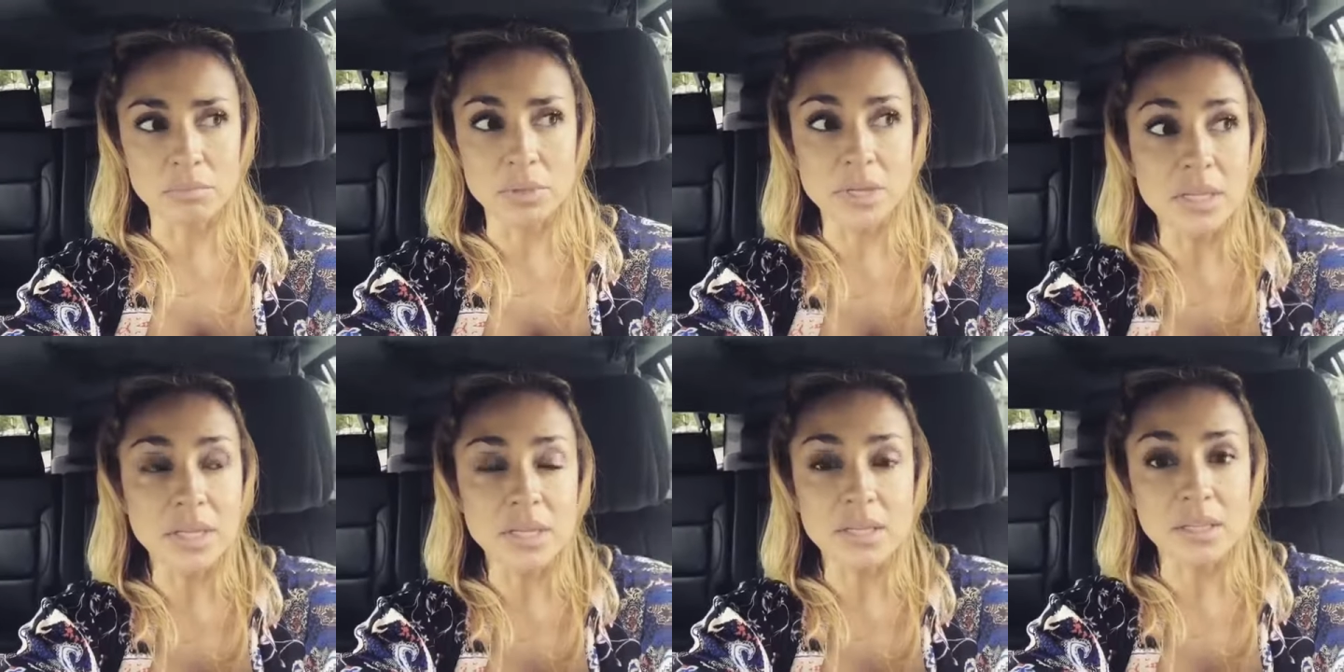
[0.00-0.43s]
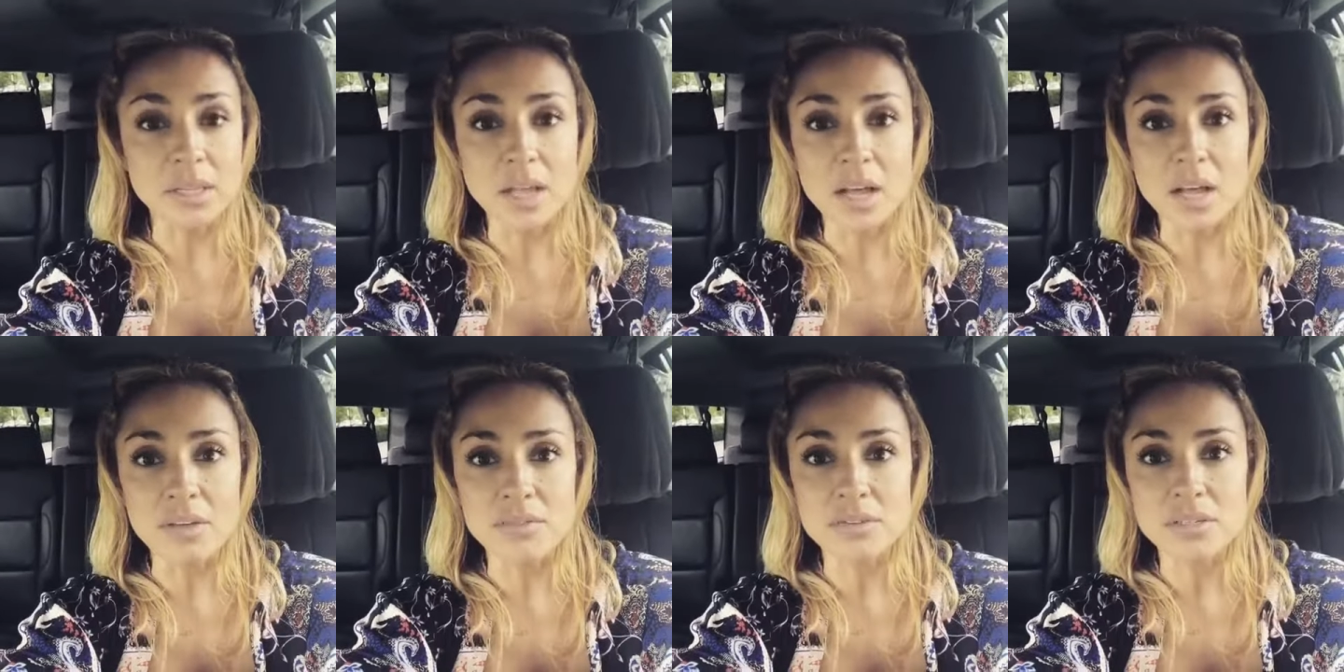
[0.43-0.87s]
being in
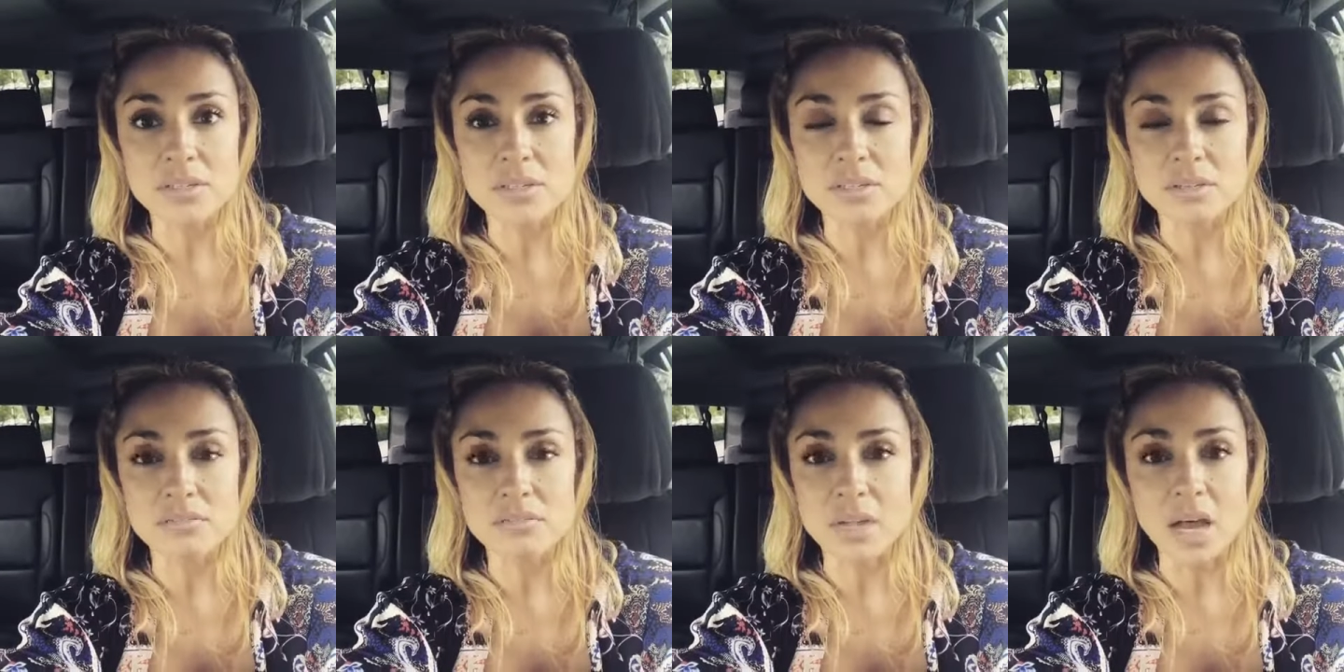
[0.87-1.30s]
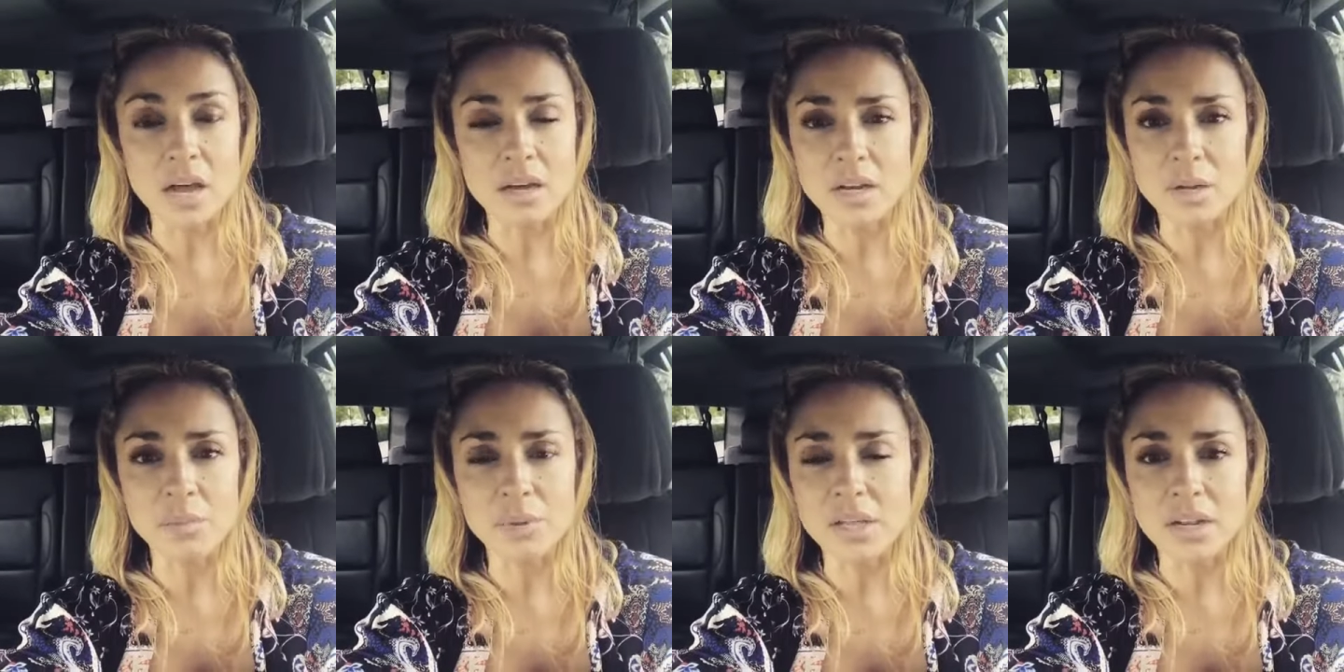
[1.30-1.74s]
love is
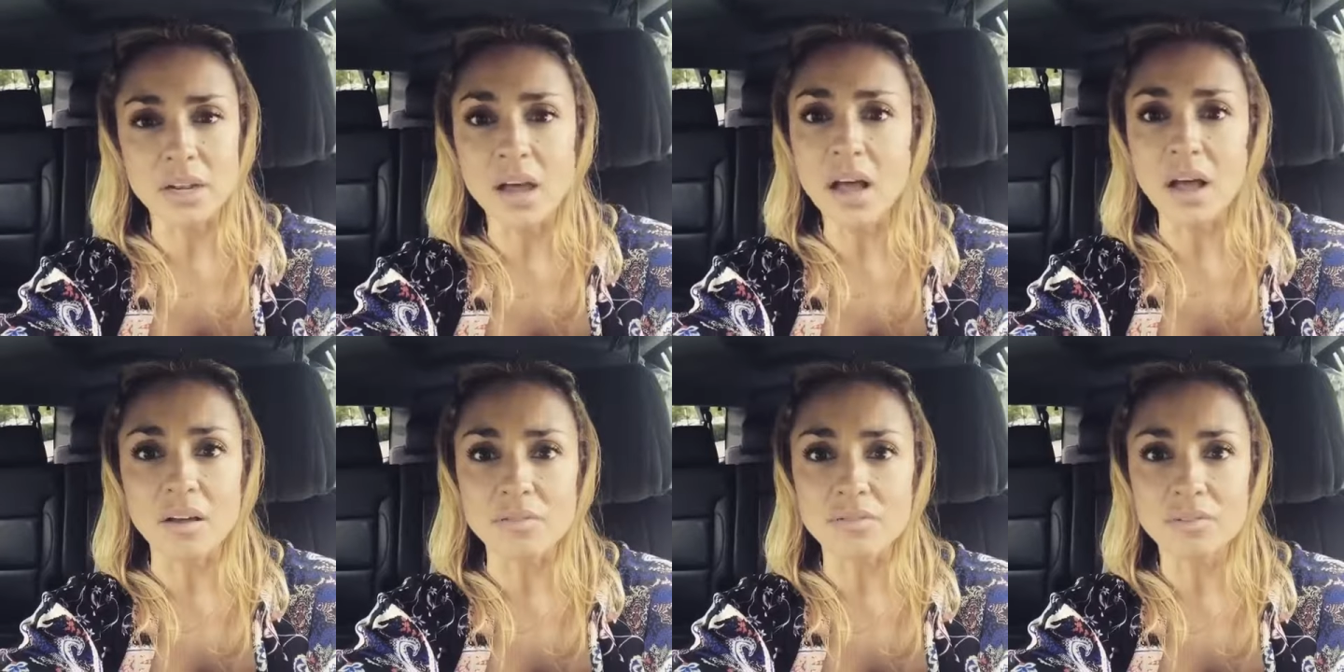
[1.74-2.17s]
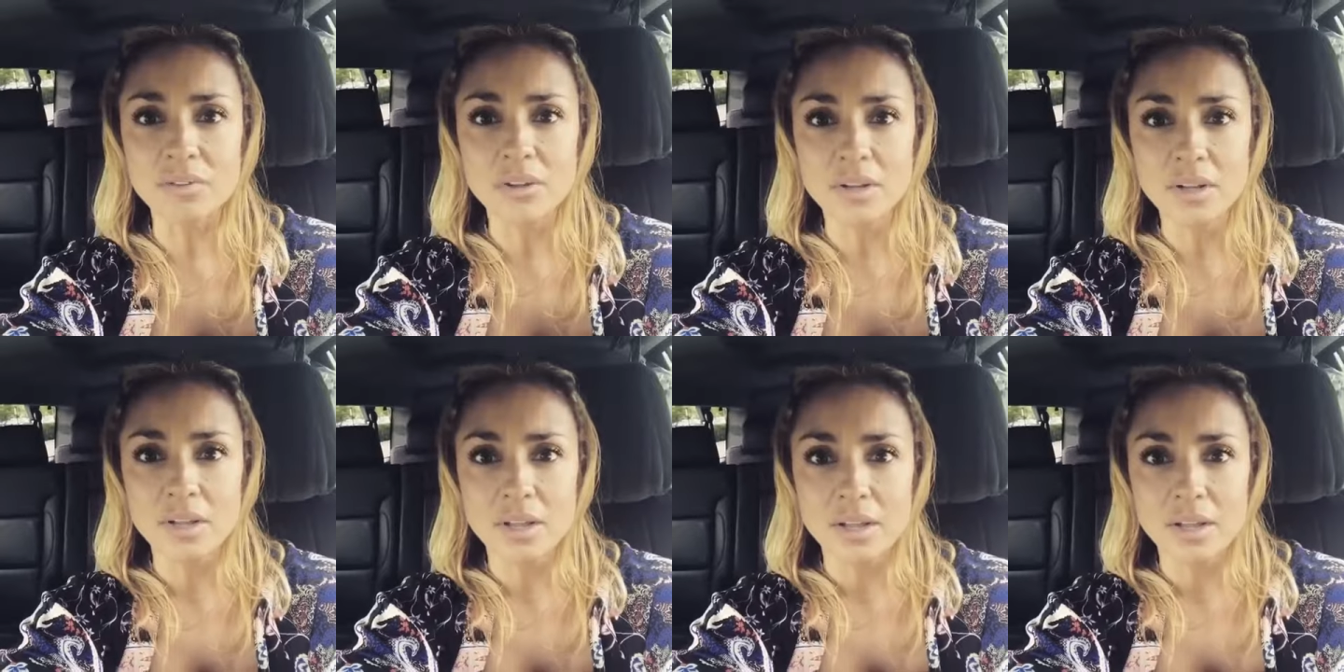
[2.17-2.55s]
not going to be enough.